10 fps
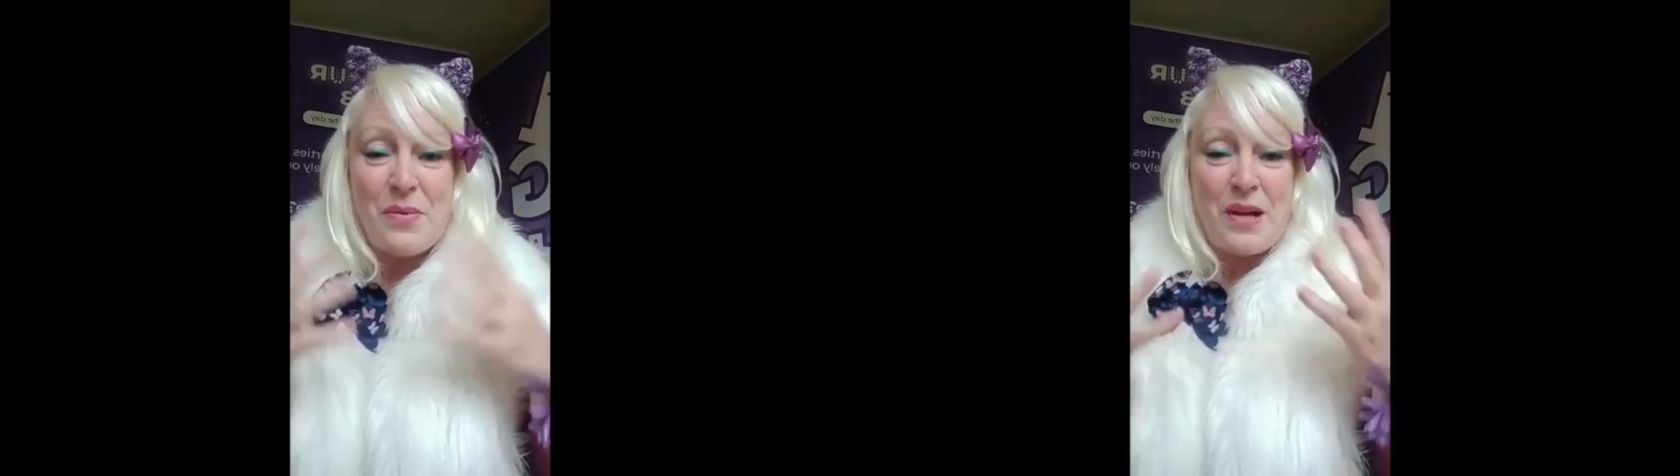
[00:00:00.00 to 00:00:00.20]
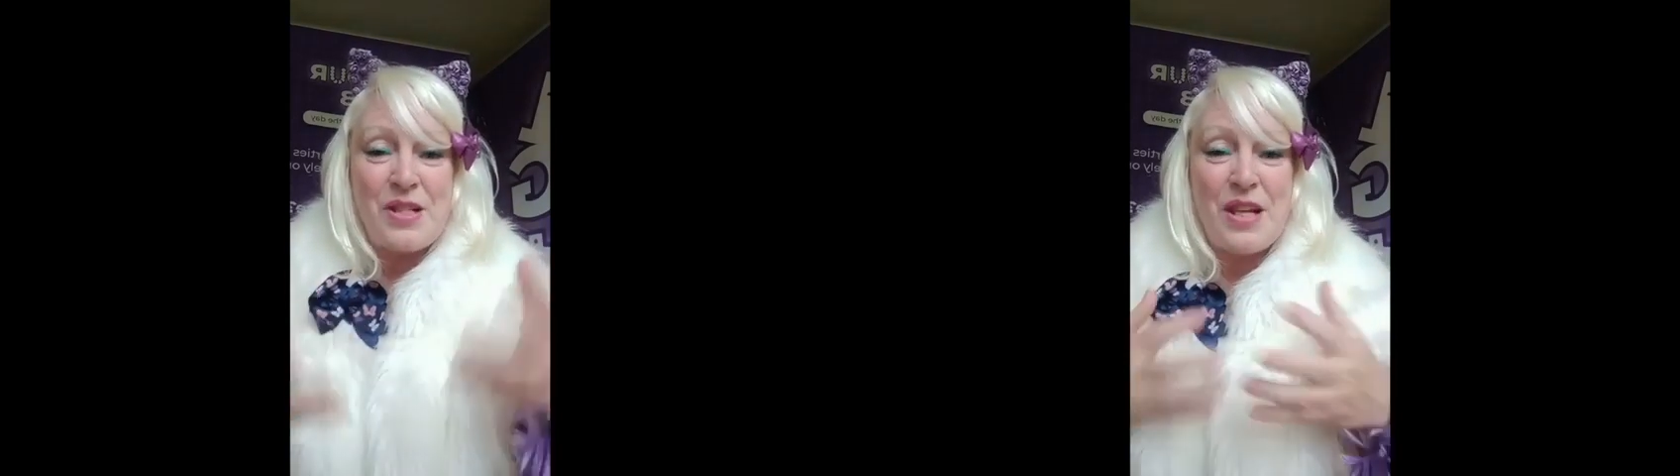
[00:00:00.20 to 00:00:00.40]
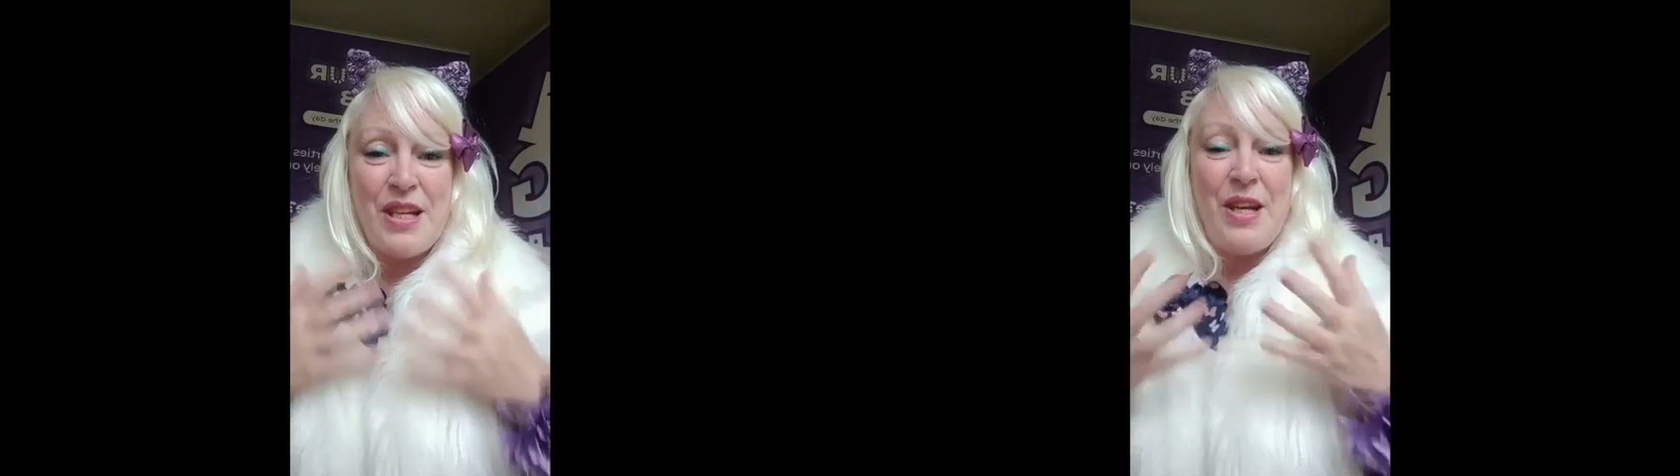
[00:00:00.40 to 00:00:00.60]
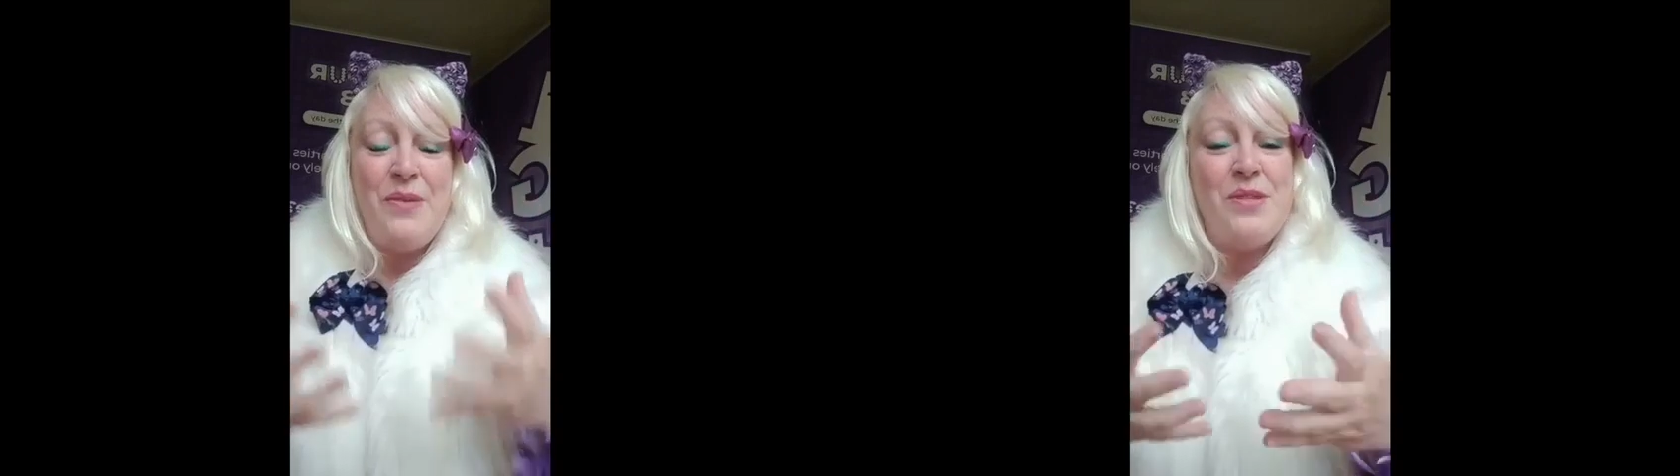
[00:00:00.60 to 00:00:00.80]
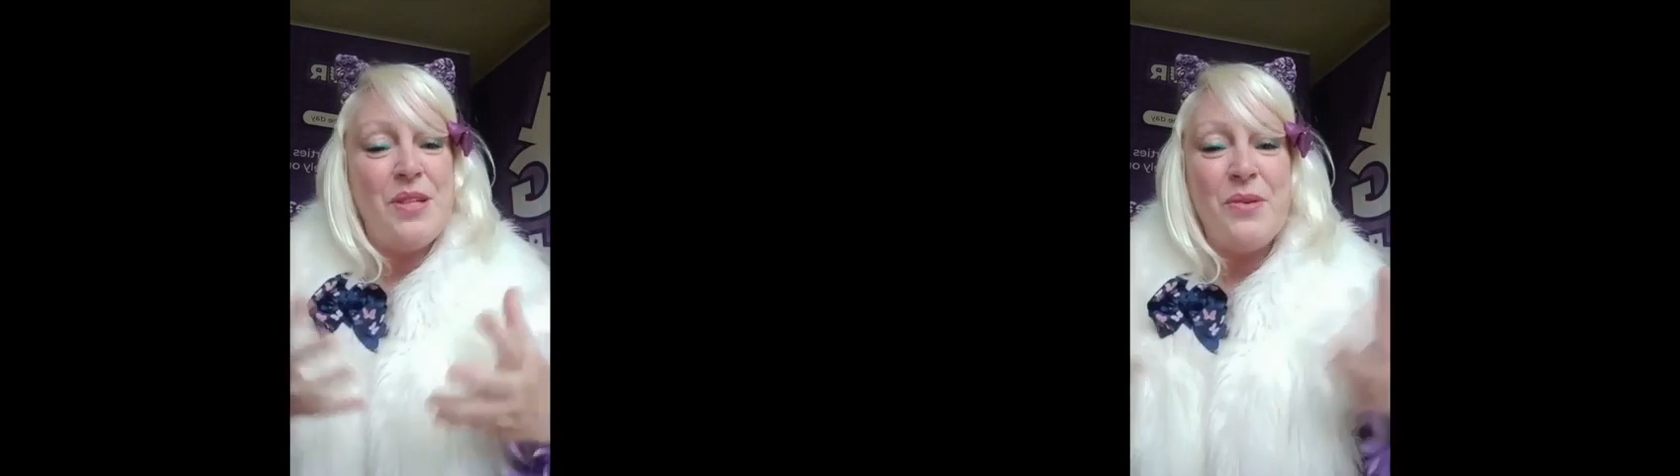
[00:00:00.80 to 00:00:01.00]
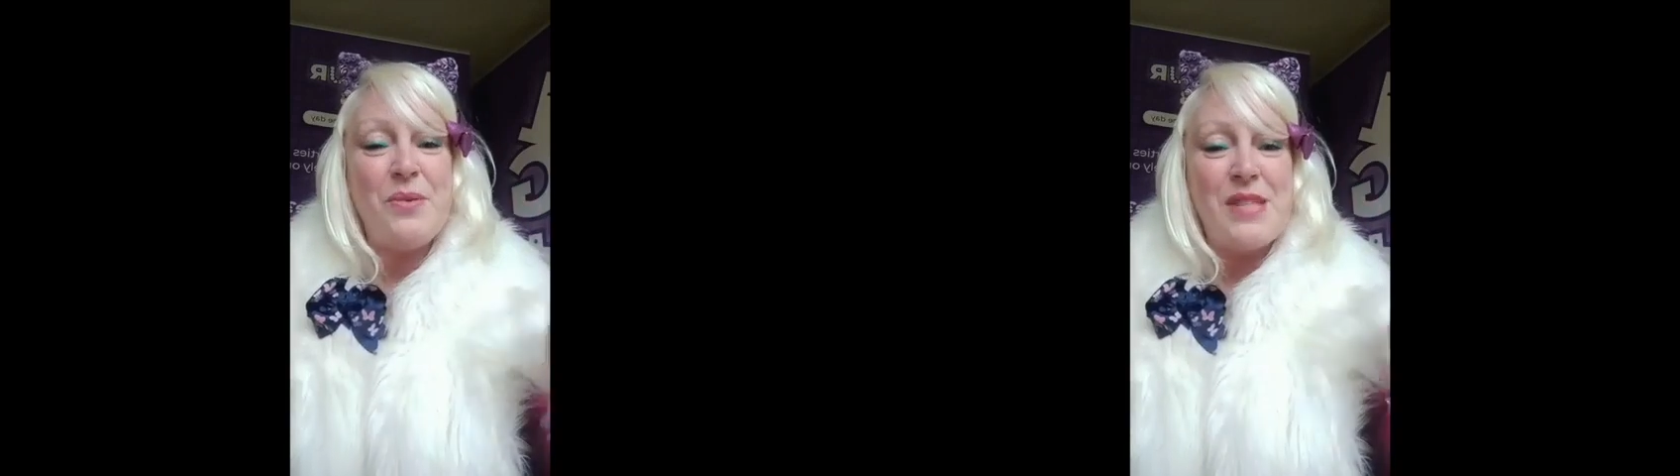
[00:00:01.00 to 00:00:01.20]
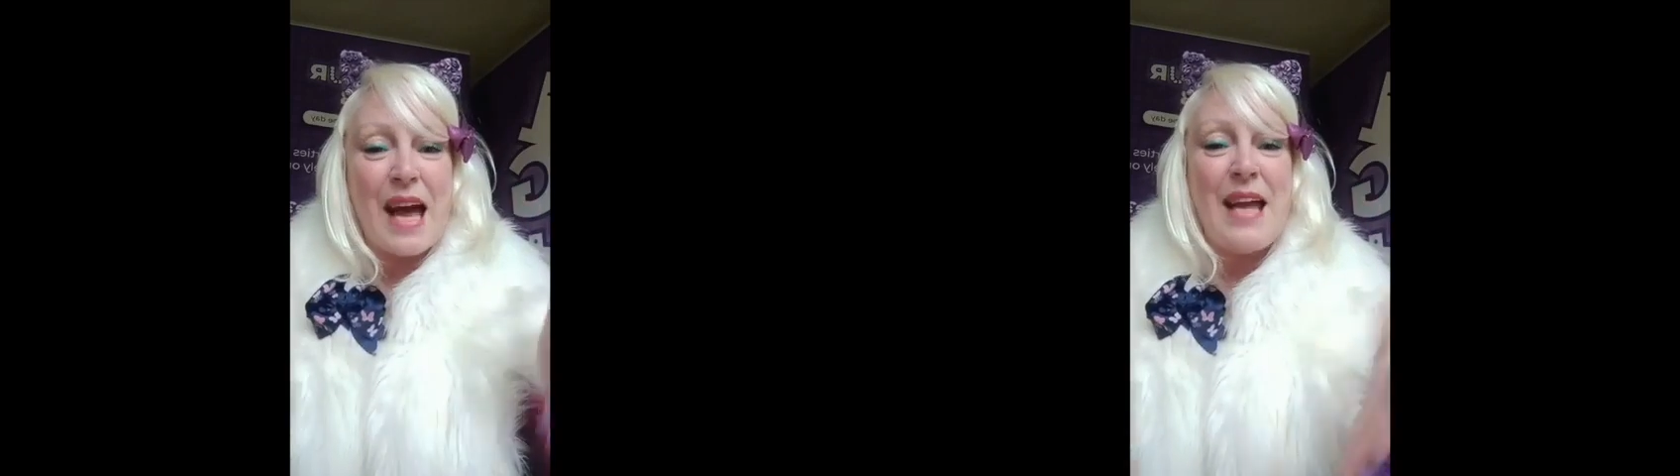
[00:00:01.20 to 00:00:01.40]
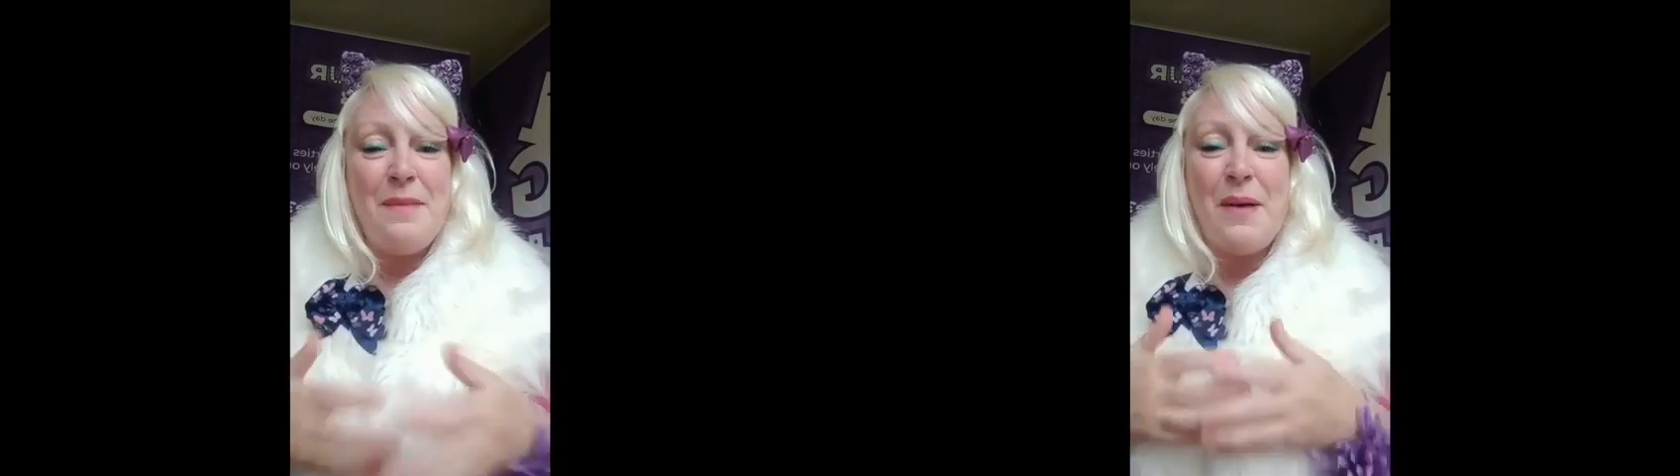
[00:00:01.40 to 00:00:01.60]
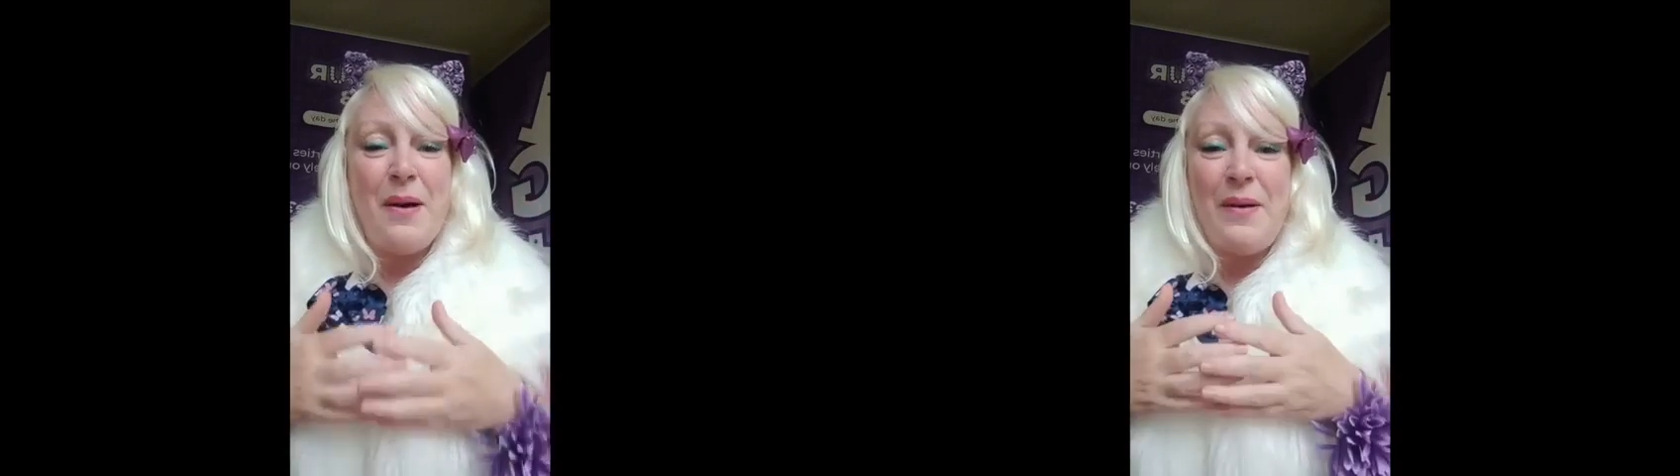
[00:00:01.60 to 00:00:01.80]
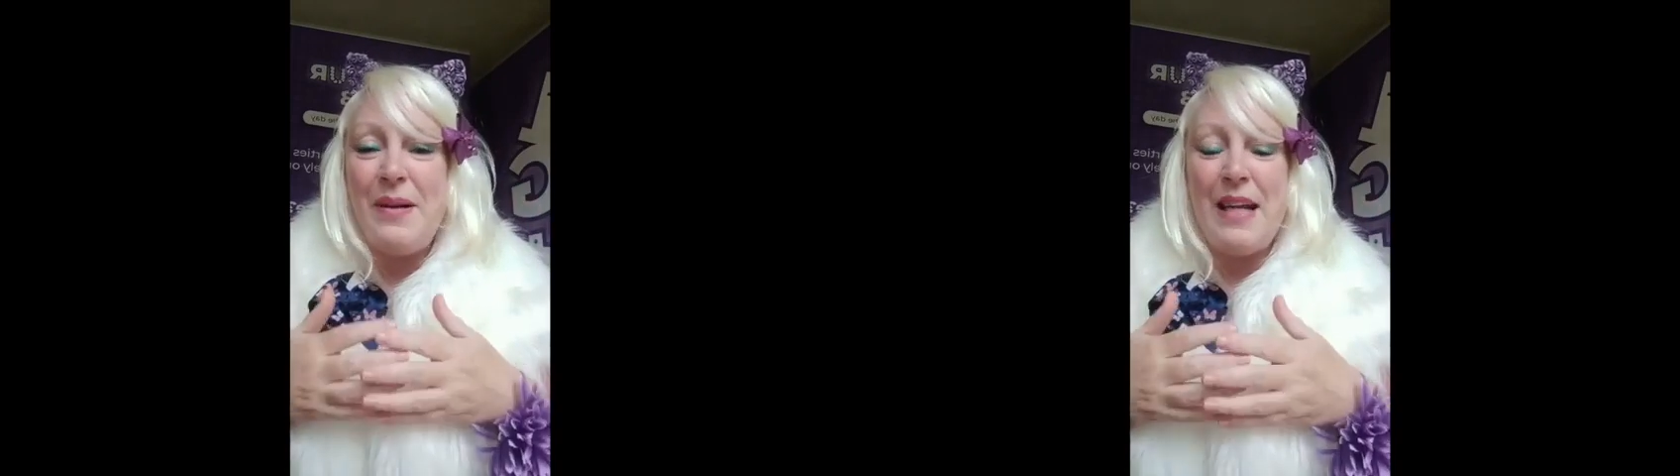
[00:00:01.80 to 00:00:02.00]
usher you to your
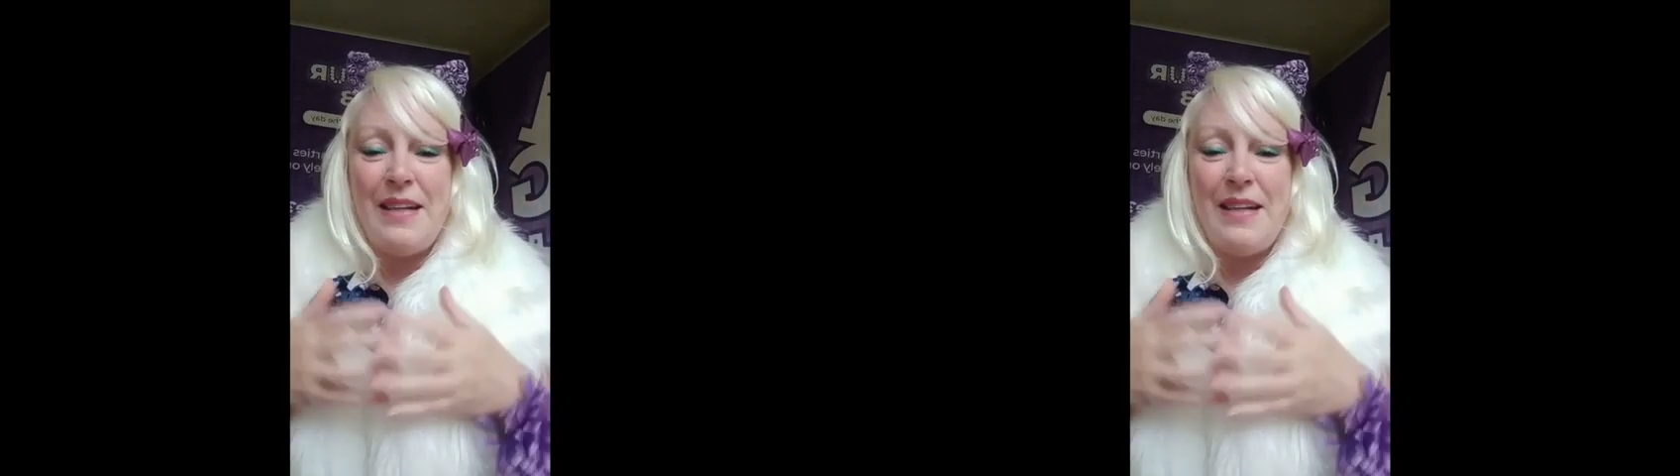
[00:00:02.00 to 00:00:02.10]
table,